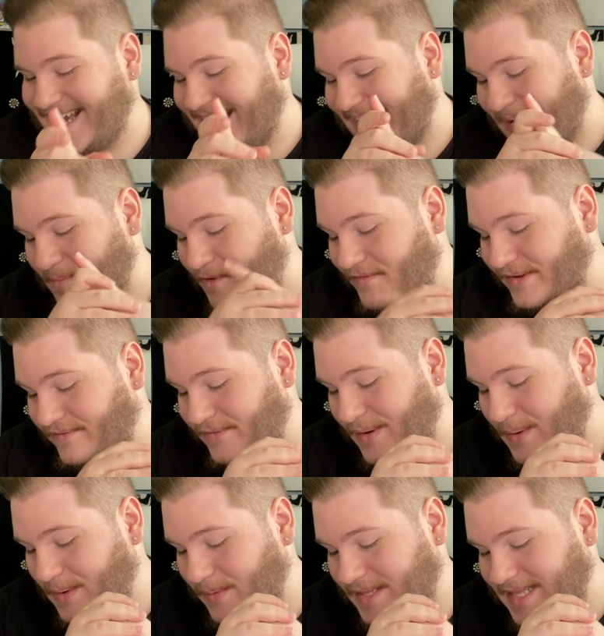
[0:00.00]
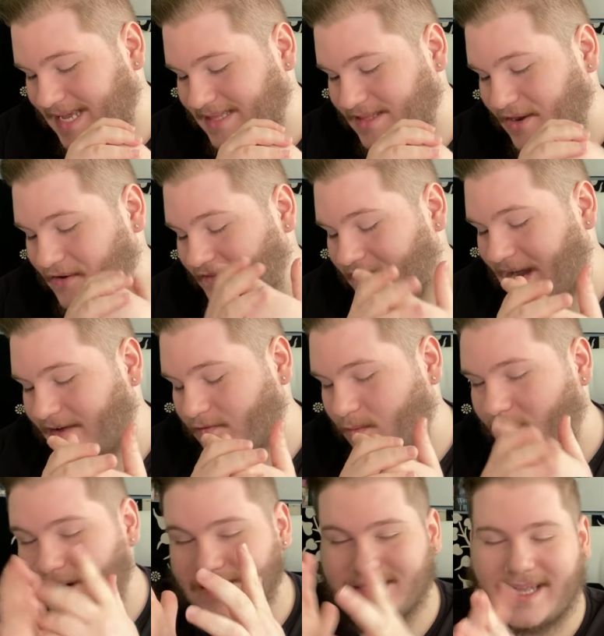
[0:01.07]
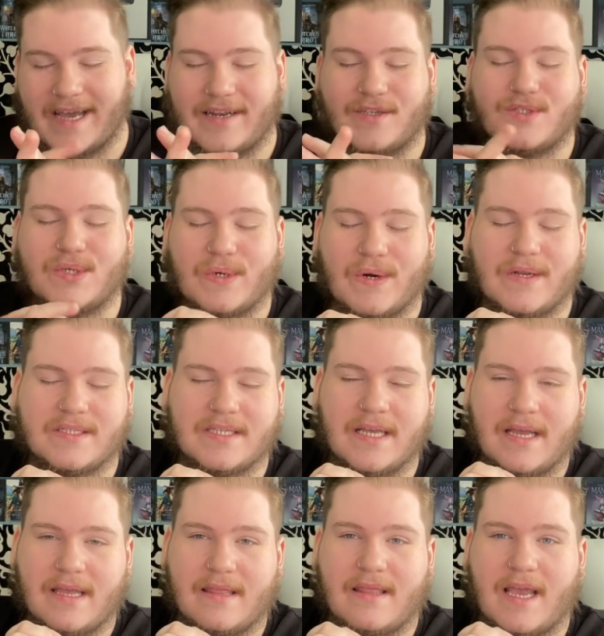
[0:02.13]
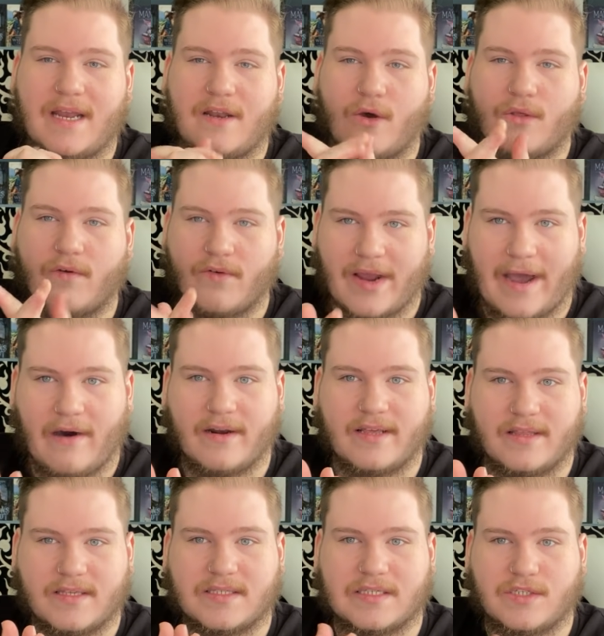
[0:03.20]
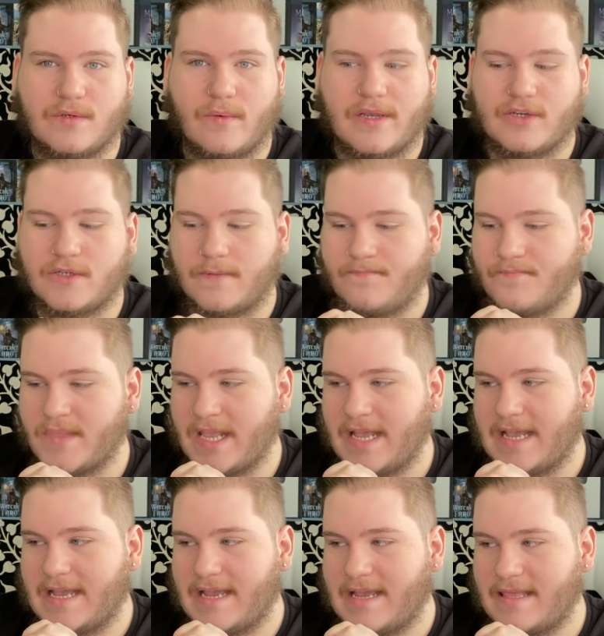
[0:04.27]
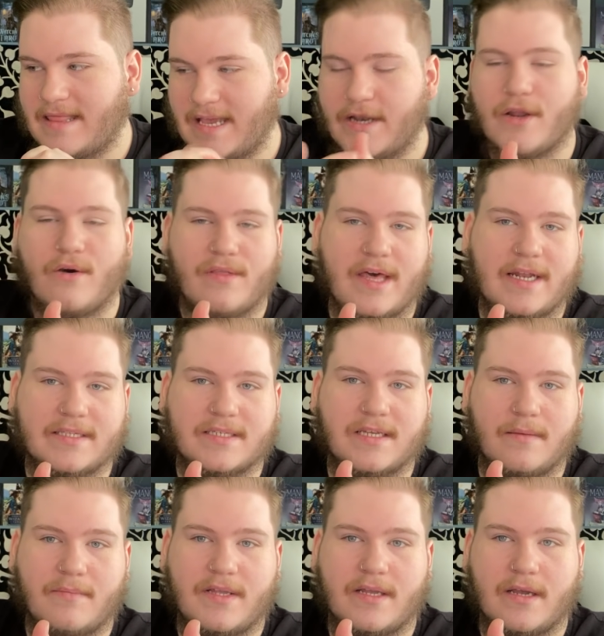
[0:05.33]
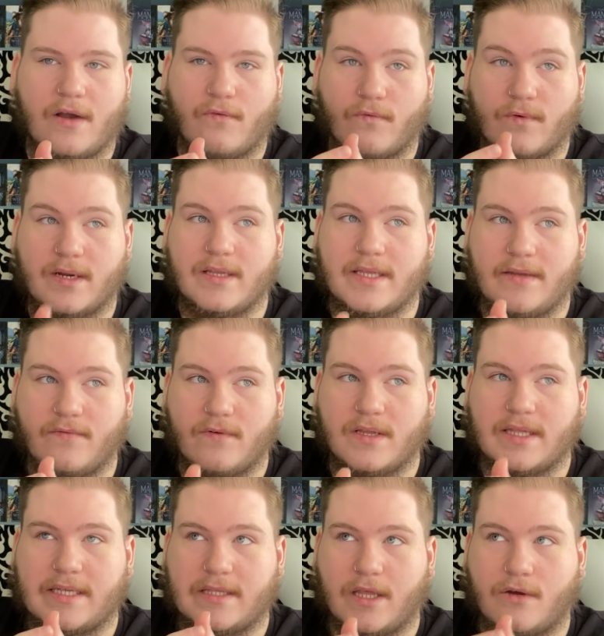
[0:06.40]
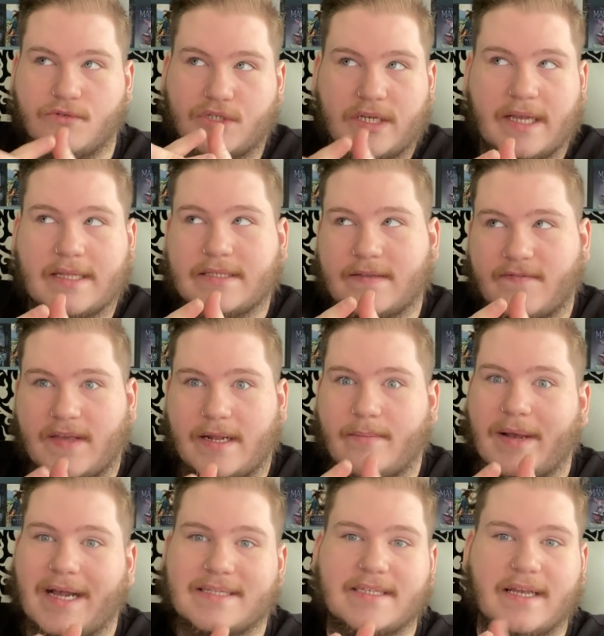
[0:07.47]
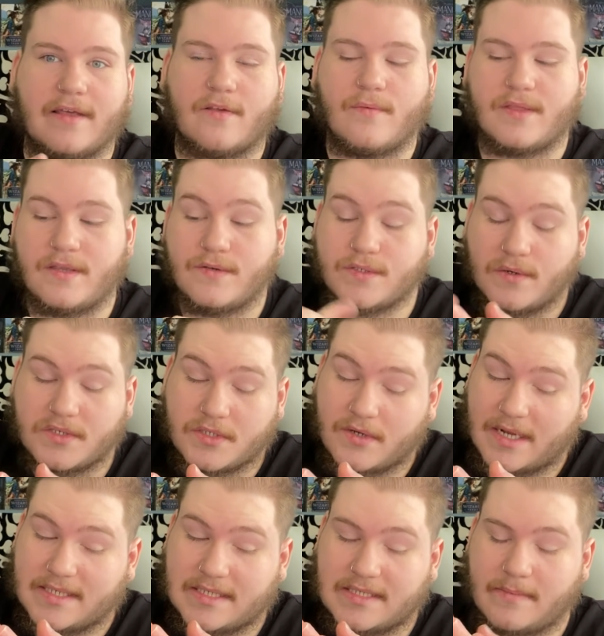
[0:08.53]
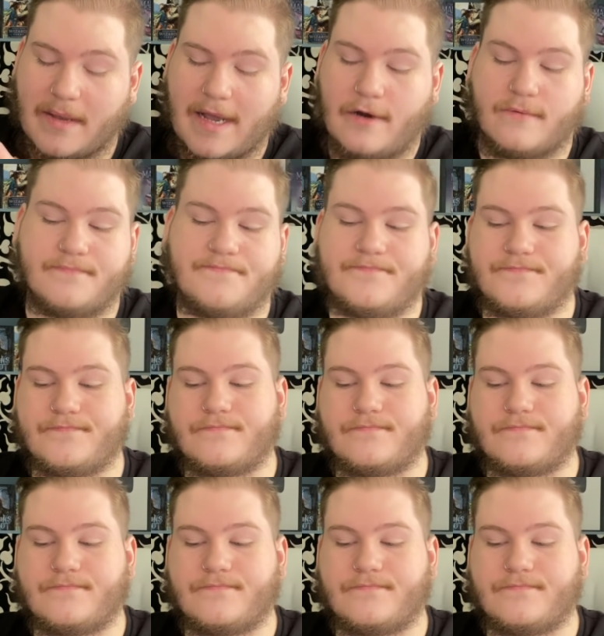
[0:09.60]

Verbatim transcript: Uh, moving forward with that, though, Five of Wands, Nine of Swords, they know the reality of the situation. They know that it's going to be a really, really low chance of getting back together with you, so it stresses them out.